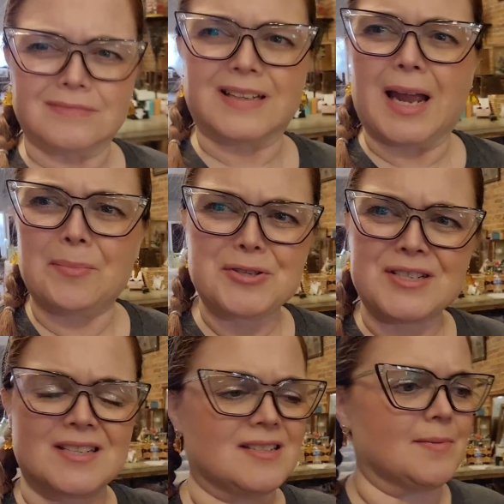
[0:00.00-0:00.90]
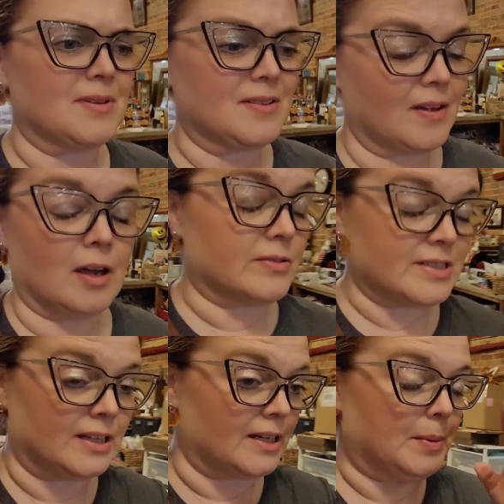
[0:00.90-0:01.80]
camera just did something
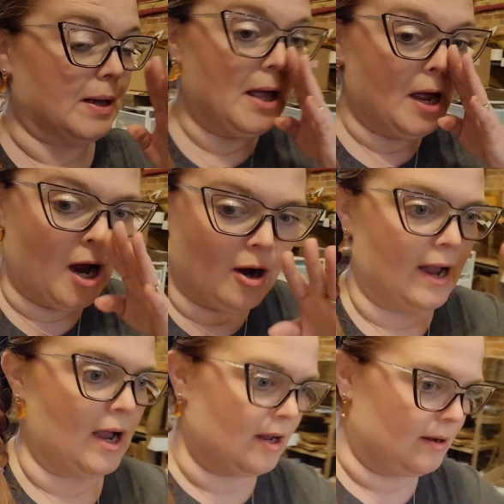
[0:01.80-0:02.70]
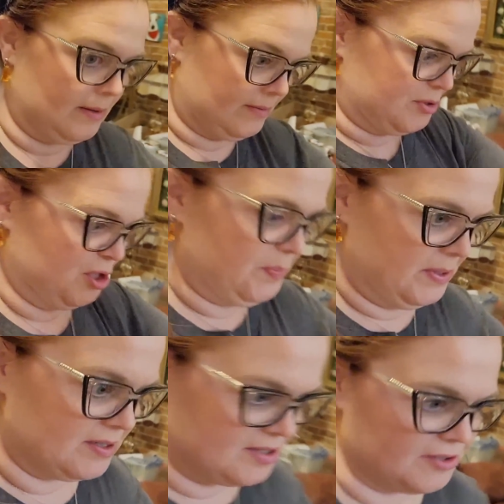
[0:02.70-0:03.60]
silly, but uh, uh, okay,
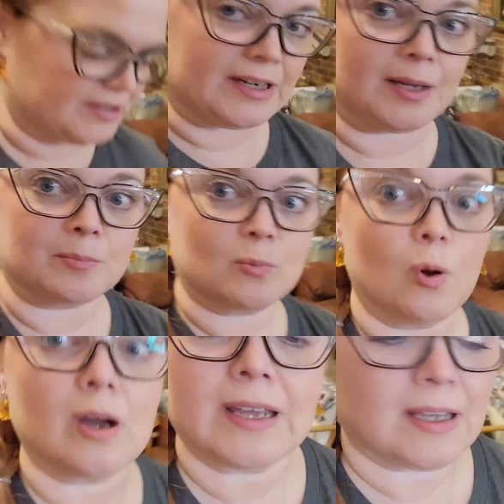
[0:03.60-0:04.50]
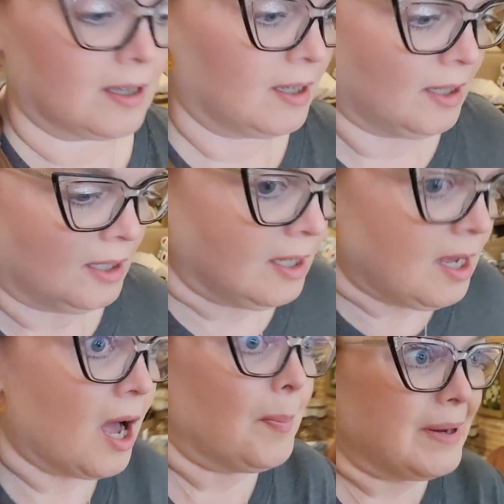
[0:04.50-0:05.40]
shipping is all done. I'm walking
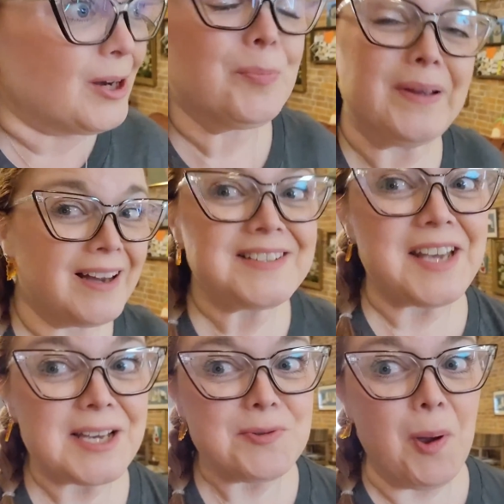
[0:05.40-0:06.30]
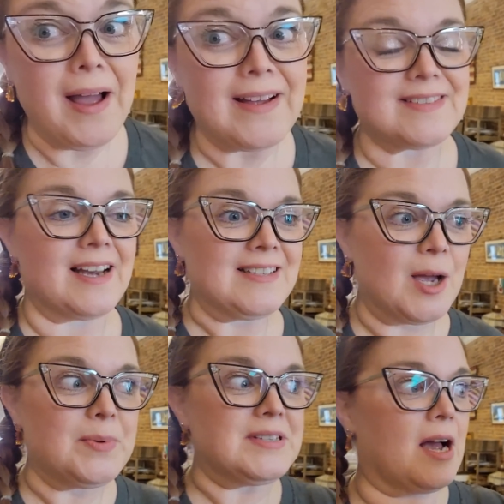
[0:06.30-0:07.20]
up here because guess what? As I
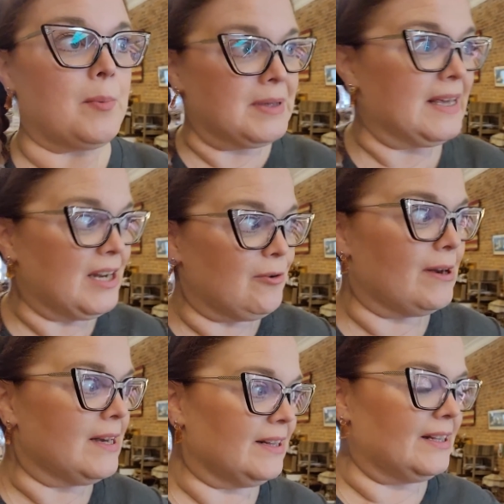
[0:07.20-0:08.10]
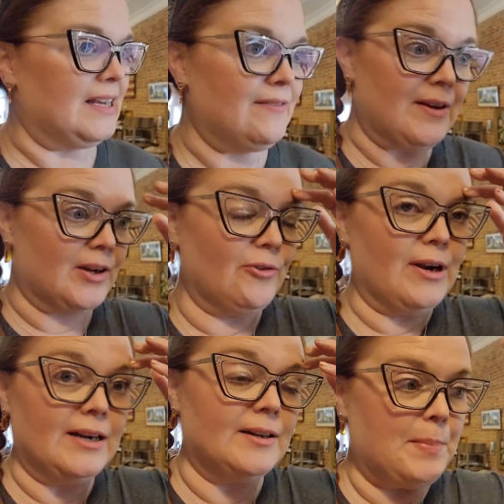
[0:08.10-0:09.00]
was, I'm getting ready to leave and getting
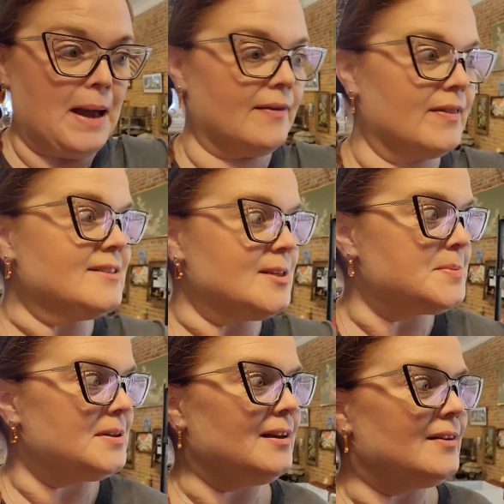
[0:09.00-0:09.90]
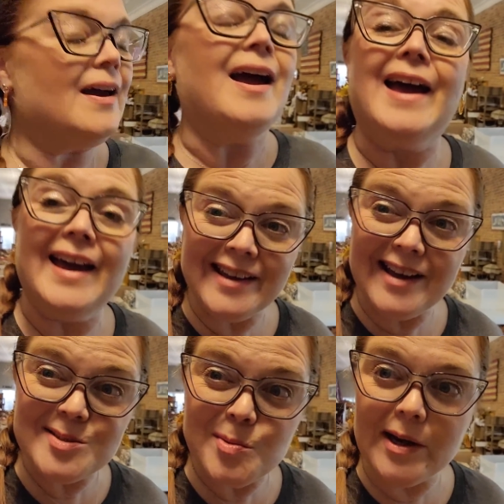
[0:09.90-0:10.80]
ready to pack things up to leave. And
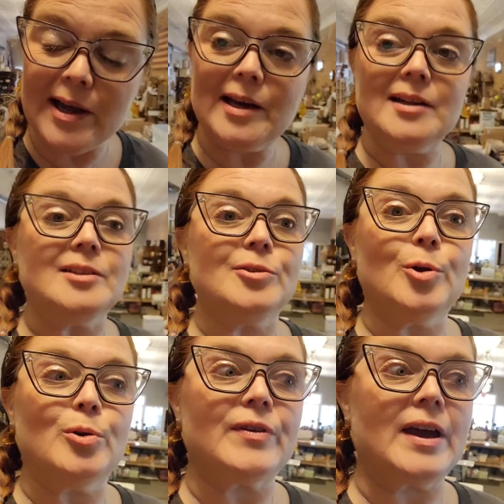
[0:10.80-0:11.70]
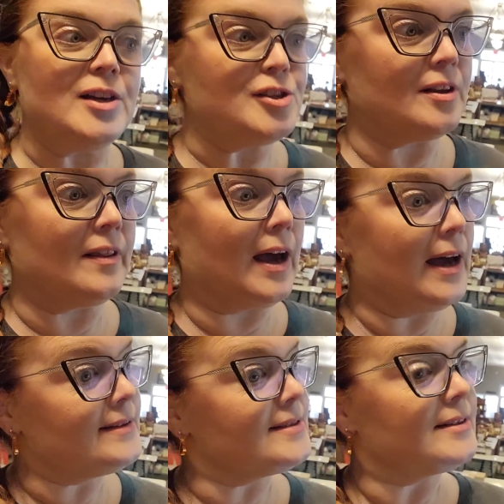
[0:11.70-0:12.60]
guess what? I got a little notification
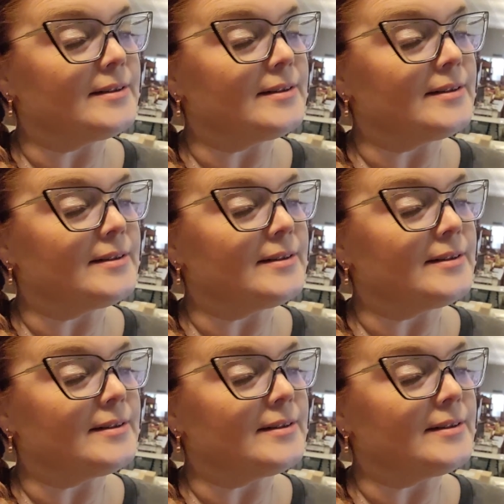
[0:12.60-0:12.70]
that